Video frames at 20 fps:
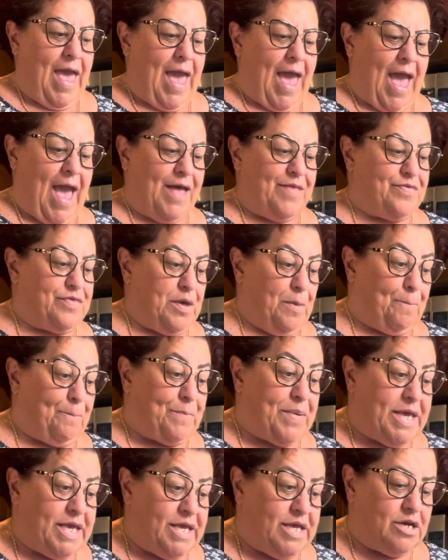and the
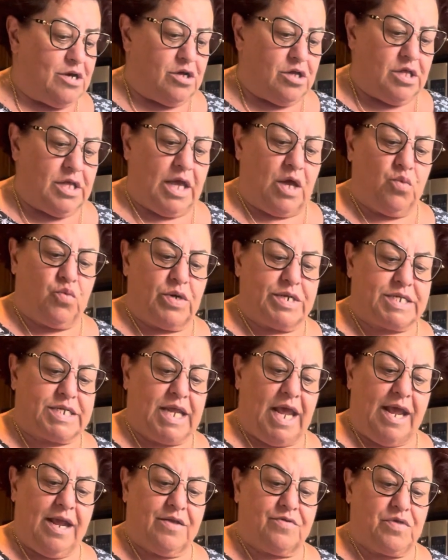peel, it would
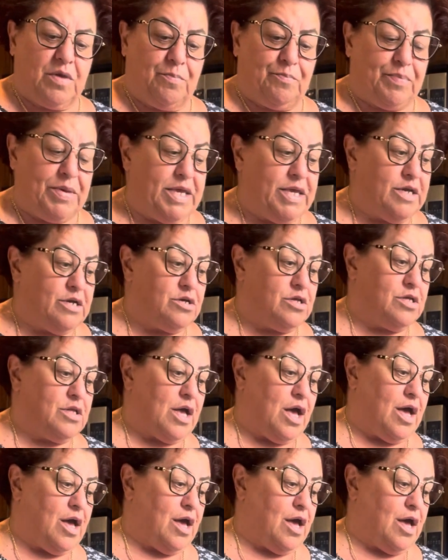take the peel